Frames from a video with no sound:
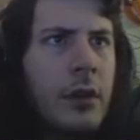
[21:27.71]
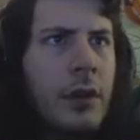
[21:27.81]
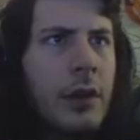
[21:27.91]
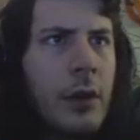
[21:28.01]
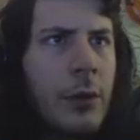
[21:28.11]

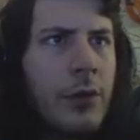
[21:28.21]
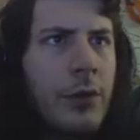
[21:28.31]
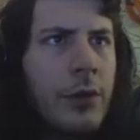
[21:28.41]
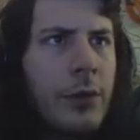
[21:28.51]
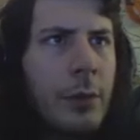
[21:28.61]
the
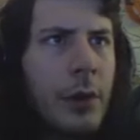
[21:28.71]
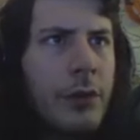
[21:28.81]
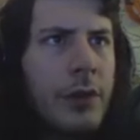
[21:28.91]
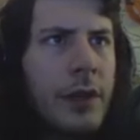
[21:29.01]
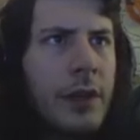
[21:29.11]
ghosts are
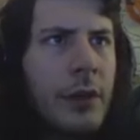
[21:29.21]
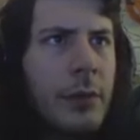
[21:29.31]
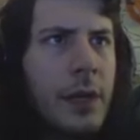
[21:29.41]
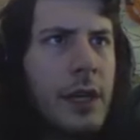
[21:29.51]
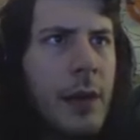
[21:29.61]
supposed to
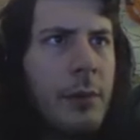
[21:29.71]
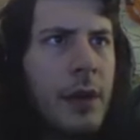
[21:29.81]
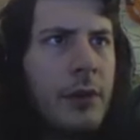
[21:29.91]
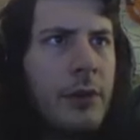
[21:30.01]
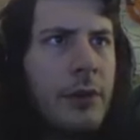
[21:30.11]
kill me. I'm
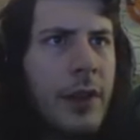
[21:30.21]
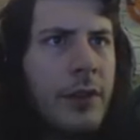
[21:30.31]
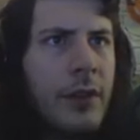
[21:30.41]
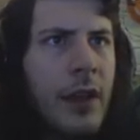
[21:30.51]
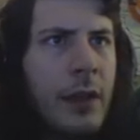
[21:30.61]
not sure if
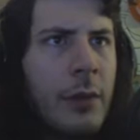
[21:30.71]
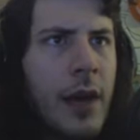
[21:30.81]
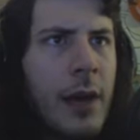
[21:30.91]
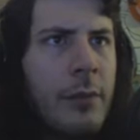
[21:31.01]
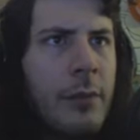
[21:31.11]
that's exactly what
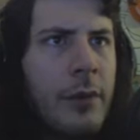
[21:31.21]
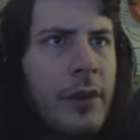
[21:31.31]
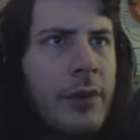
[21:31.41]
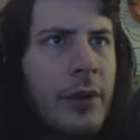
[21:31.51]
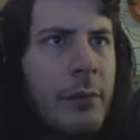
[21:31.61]
happened, but I
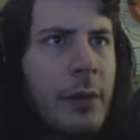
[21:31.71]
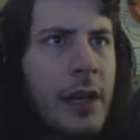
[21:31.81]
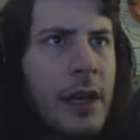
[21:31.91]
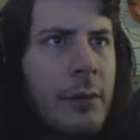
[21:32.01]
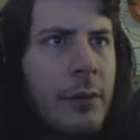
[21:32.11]
restarted my
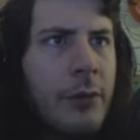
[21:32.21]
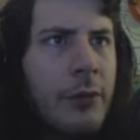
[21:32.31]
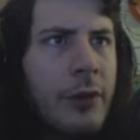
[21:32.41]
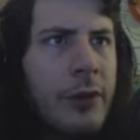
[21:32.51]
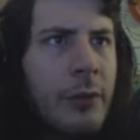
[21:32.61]
game and was
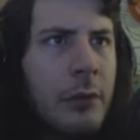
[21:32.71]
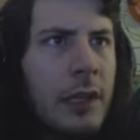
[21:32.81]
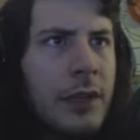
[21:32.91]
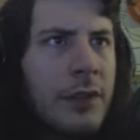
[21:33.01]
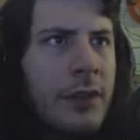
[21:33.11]
free from
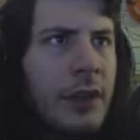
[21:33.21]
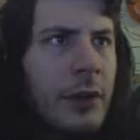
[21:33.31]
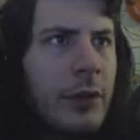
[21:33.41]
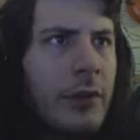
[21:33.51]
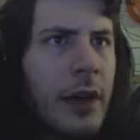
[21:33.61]
glitches. I
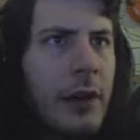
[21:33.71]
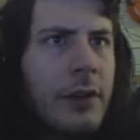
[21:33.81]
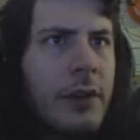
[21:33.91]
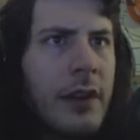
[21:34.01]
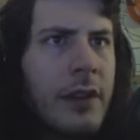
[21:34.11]
killed the
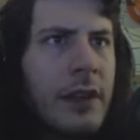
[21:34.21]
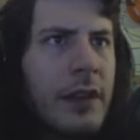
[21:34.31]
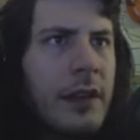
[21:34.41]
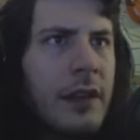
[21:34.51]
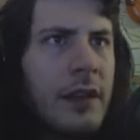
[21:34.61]
virus, got the
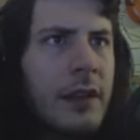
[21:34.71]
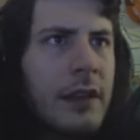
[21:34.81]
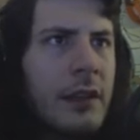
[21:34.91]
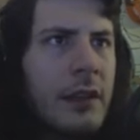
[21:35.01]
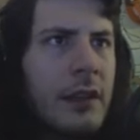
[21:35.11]
ending.